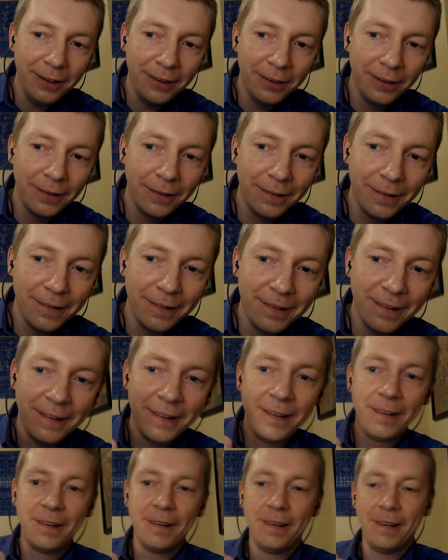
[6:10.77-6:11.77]
Mm-hmm.
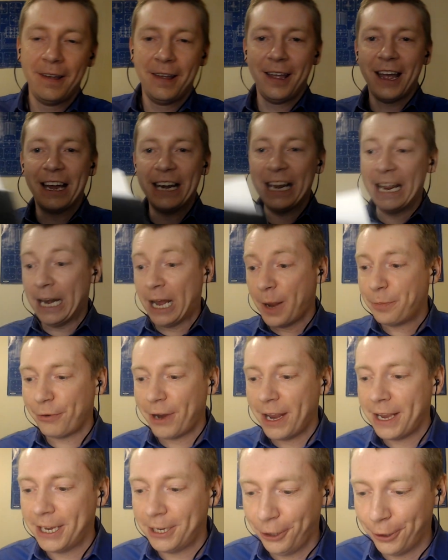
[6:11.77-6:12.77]
Mm-hmm. And then I
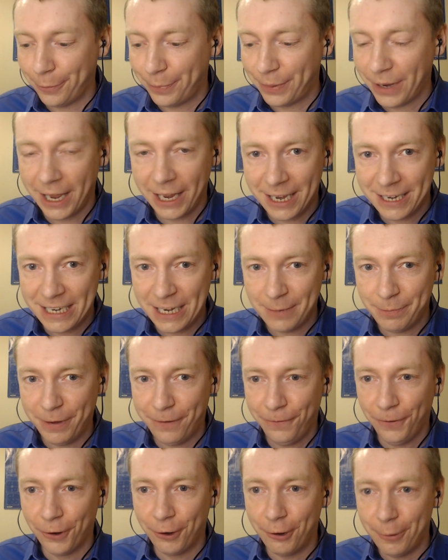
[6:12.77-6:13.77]
break it up like I did
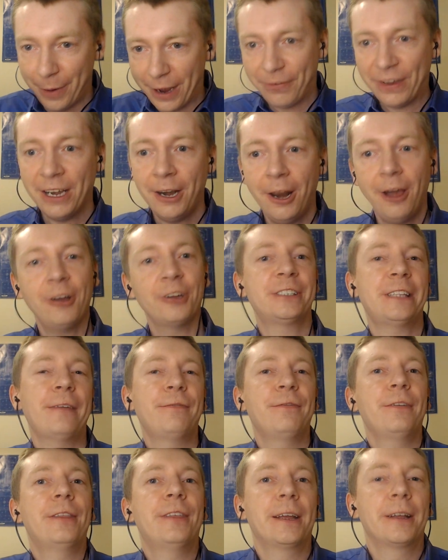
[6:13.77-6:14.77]
before, but I've enlarged
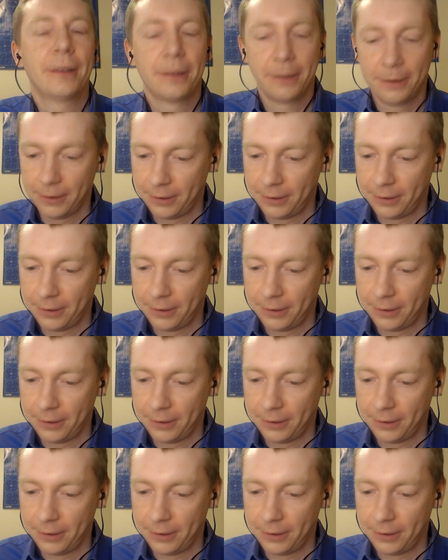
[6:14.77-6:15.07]
everything.